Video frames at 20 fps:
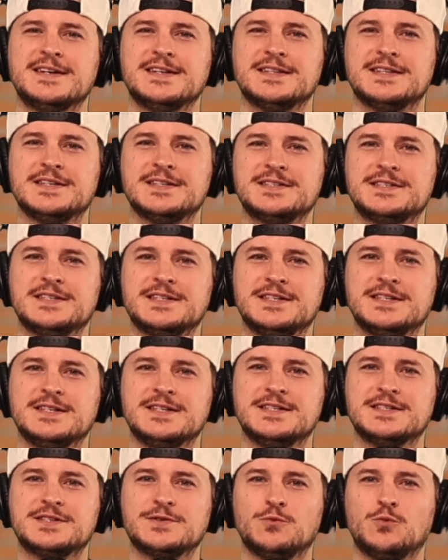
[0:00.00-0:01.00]
This
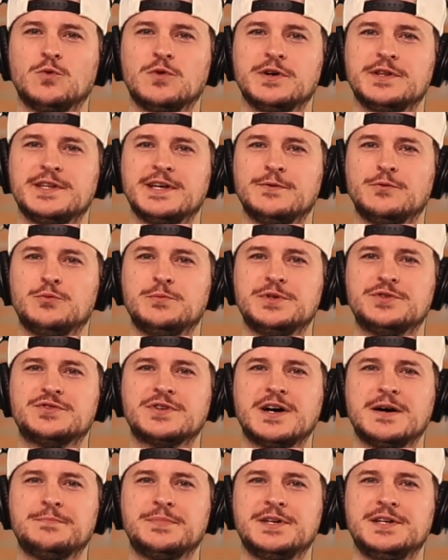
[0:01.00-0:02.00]
is one that will be
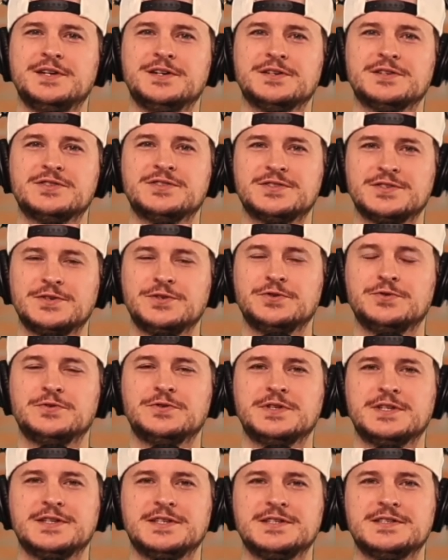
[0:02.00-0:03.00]
dropping here
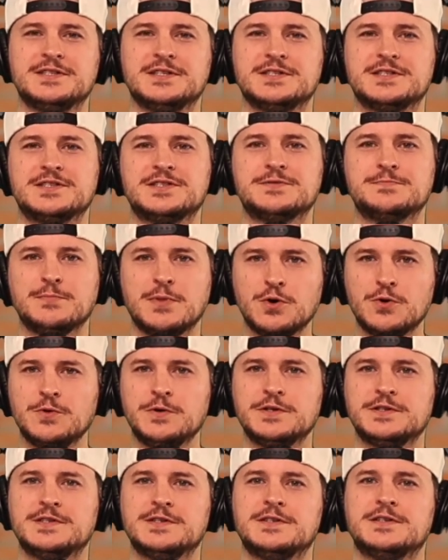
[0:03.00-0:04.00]
soon. This is
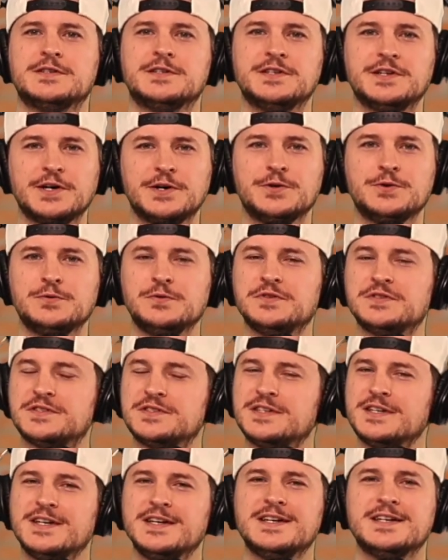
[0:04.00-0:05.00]
Smoked Ghost.